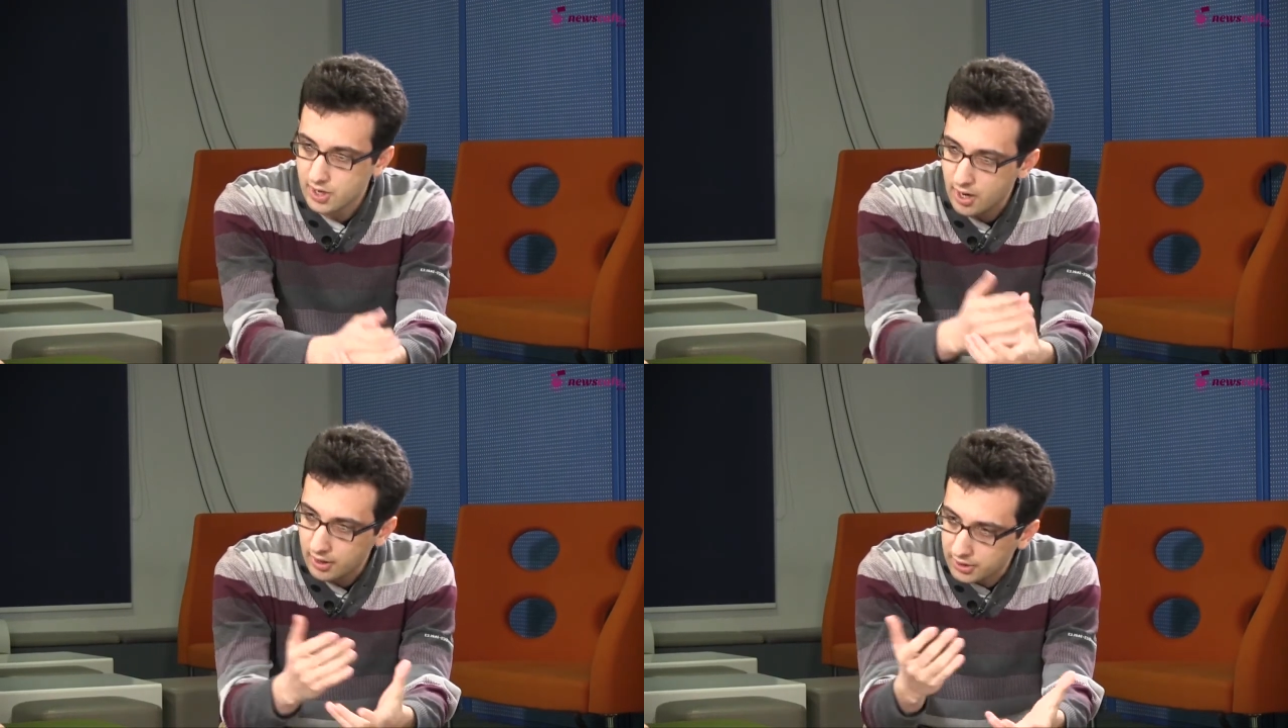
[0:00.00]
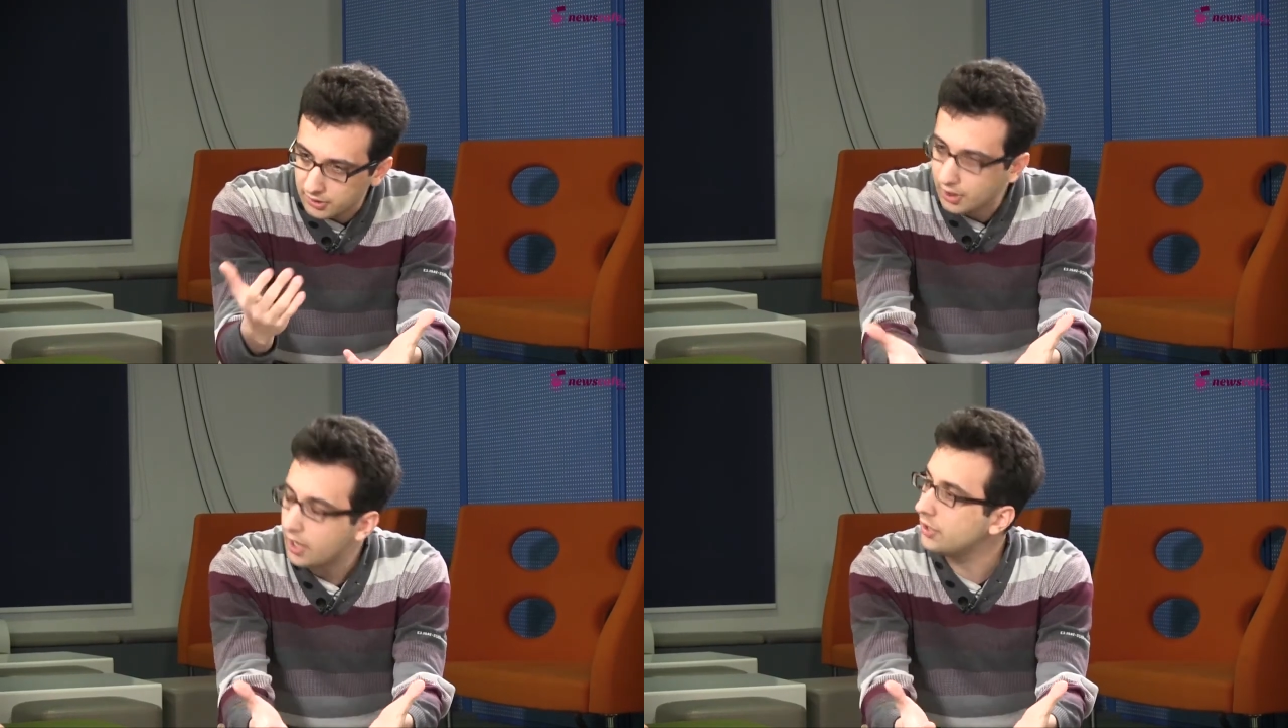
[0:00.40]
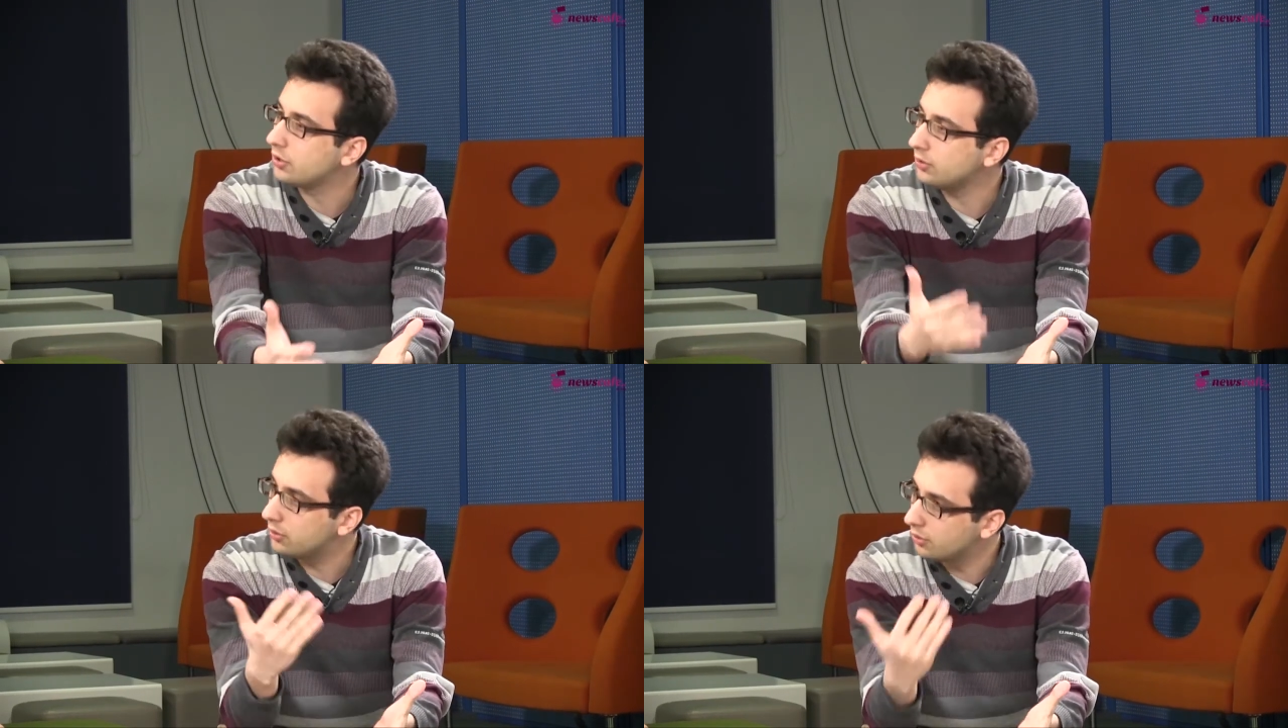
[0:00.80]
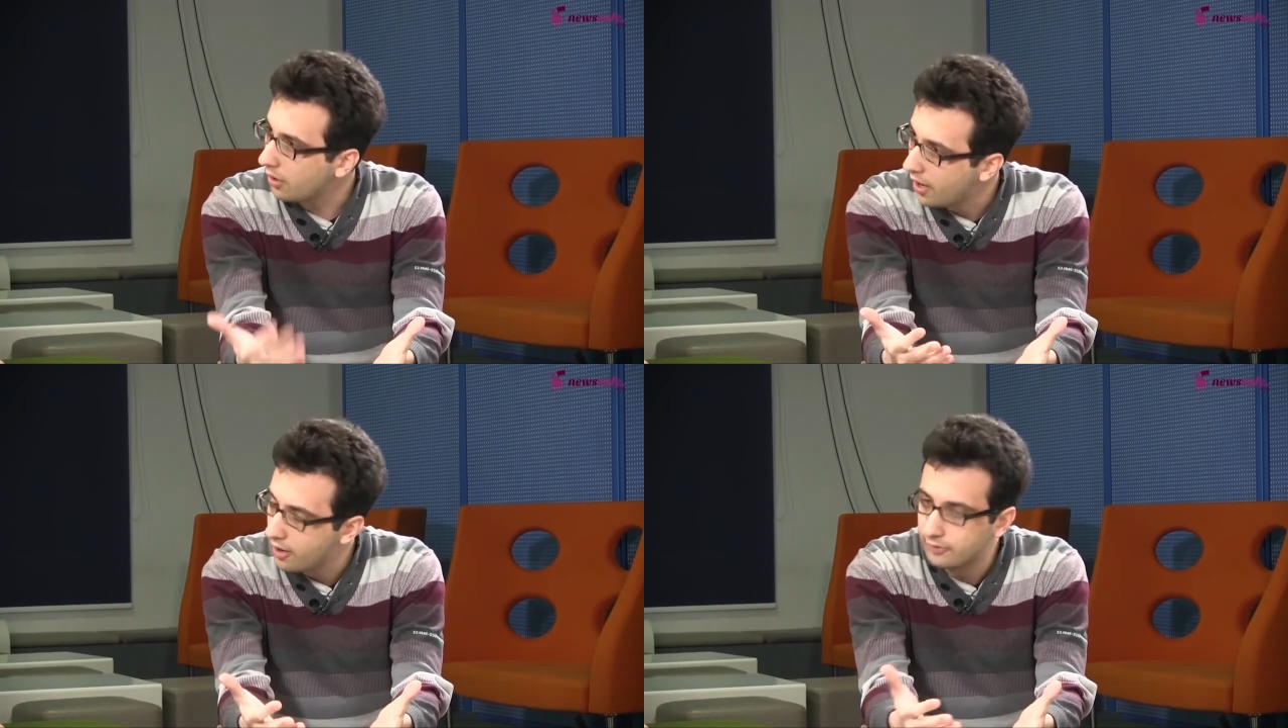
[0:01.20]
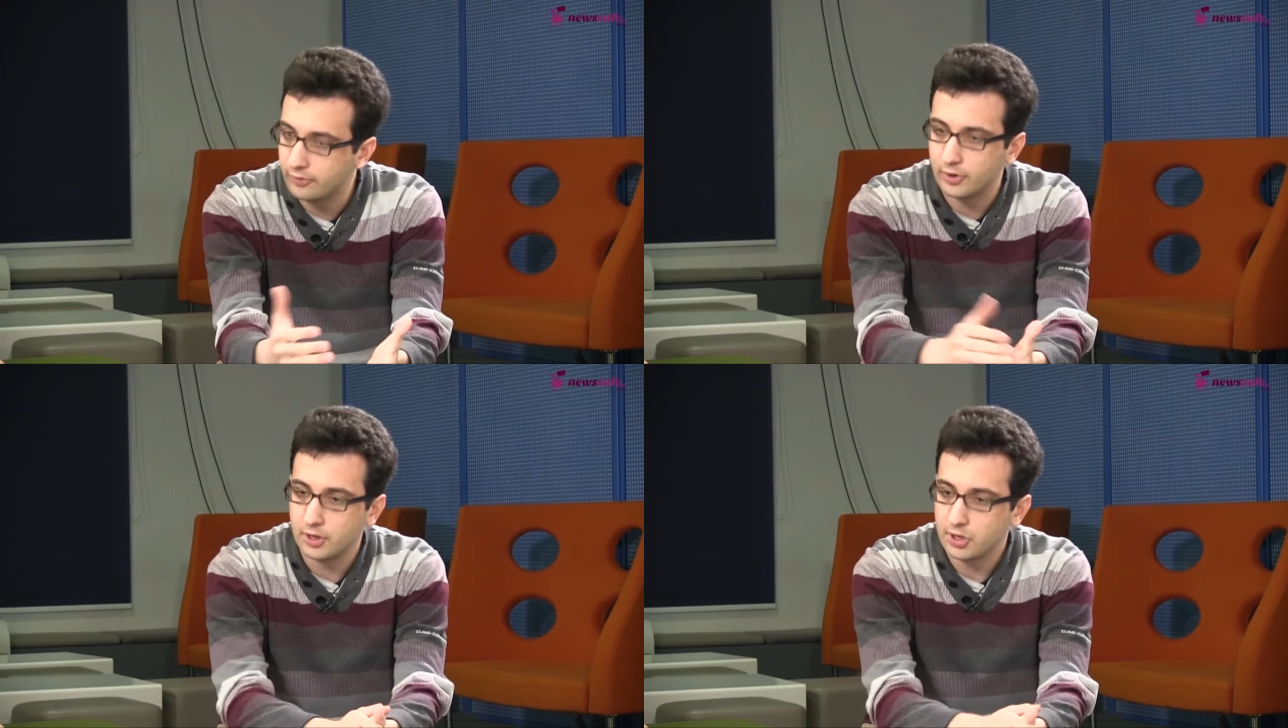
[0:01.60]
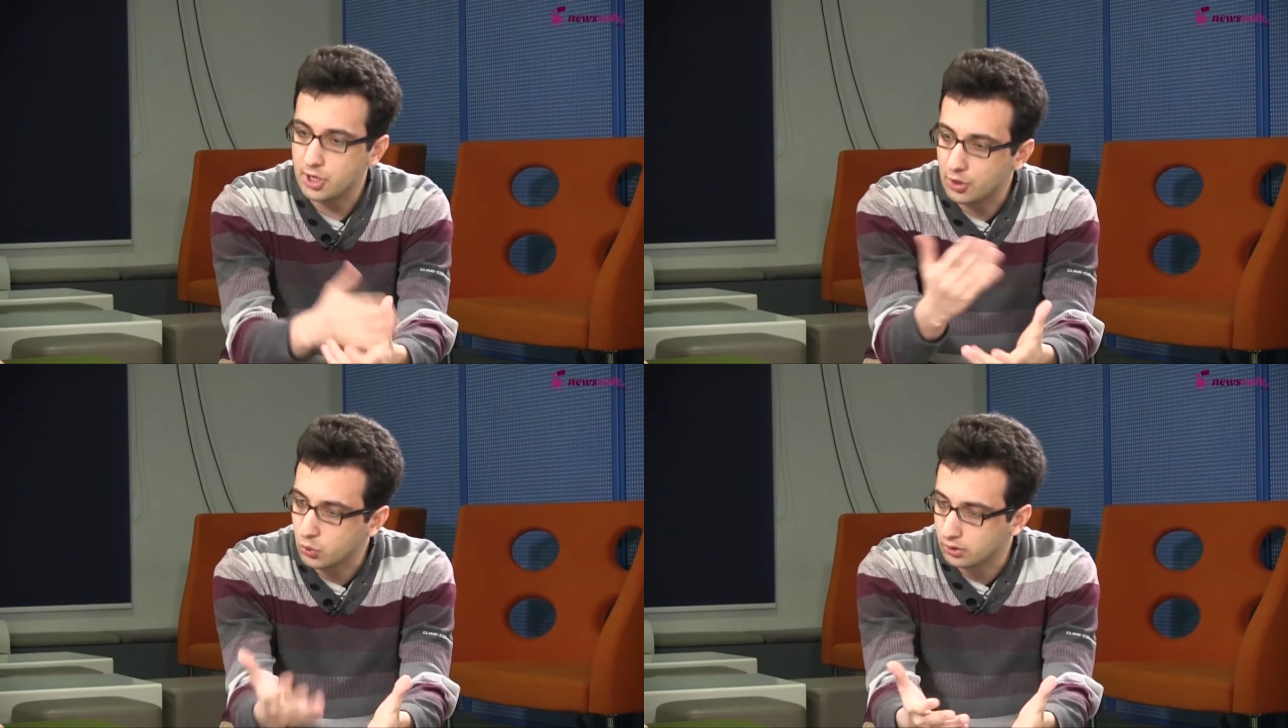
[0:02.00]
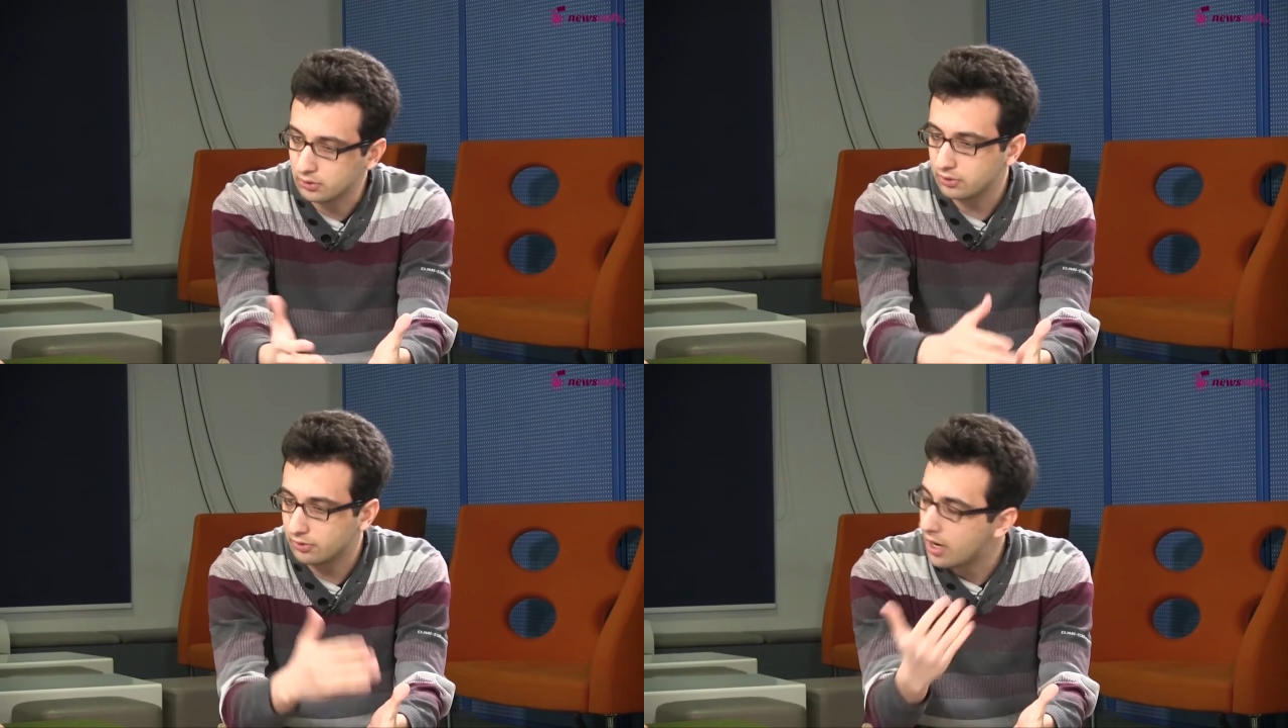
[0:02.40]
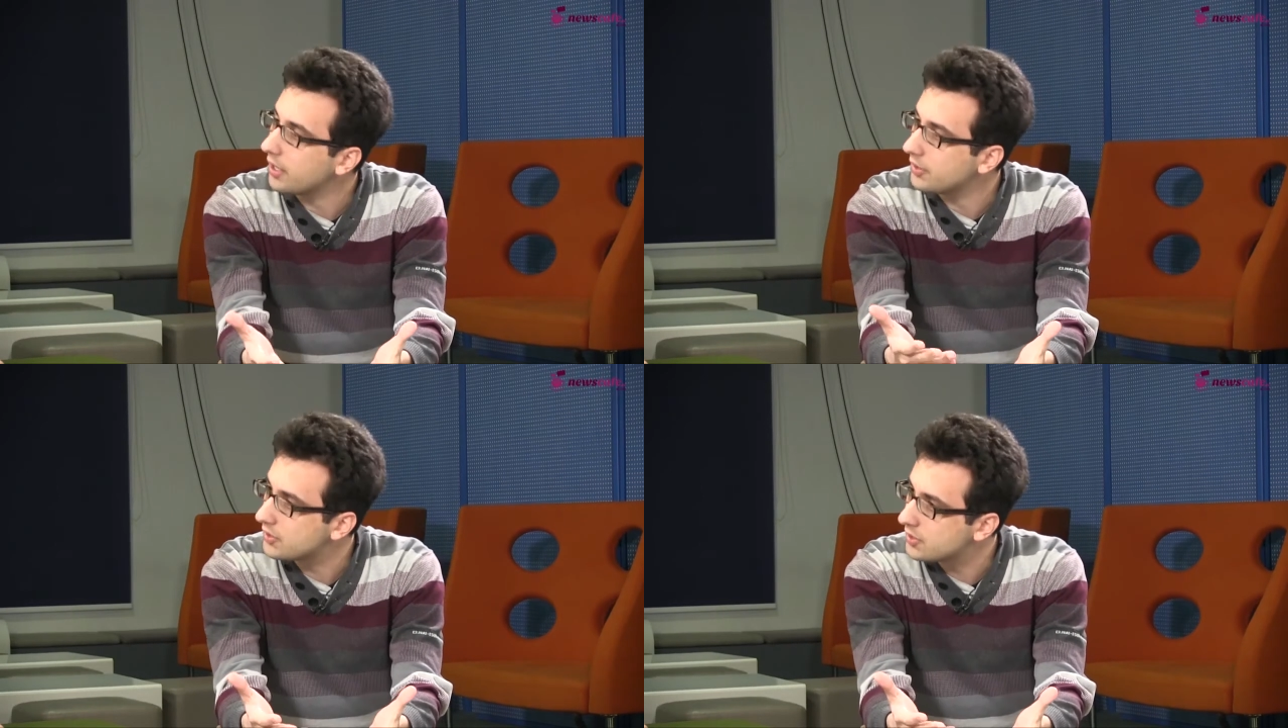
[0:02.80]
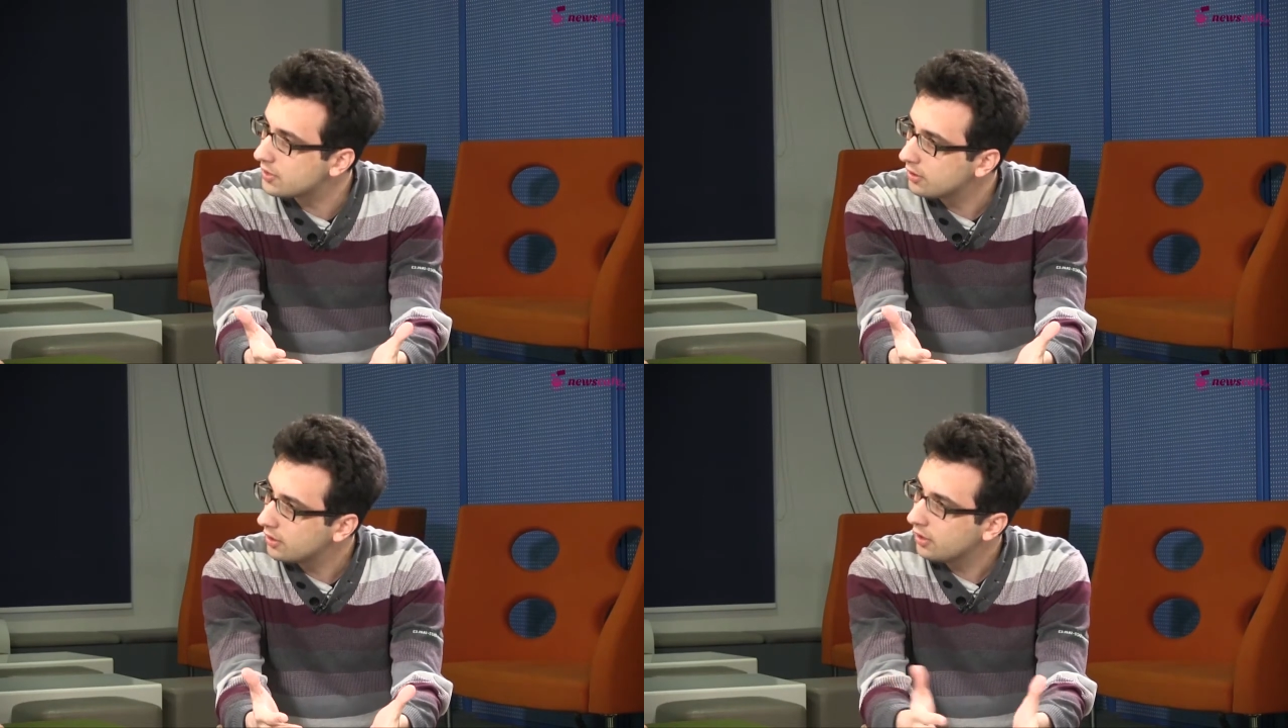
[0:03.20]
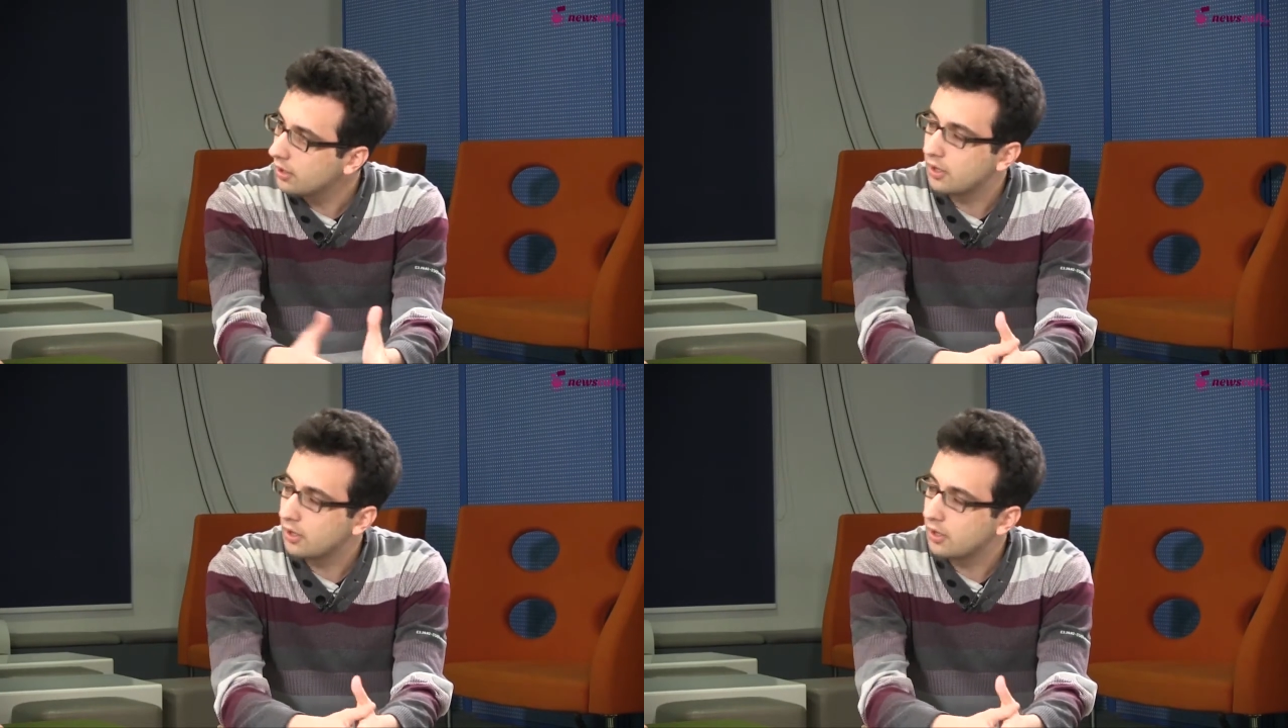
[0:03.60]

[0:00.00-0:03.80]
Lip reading: they are entitled to have equal rights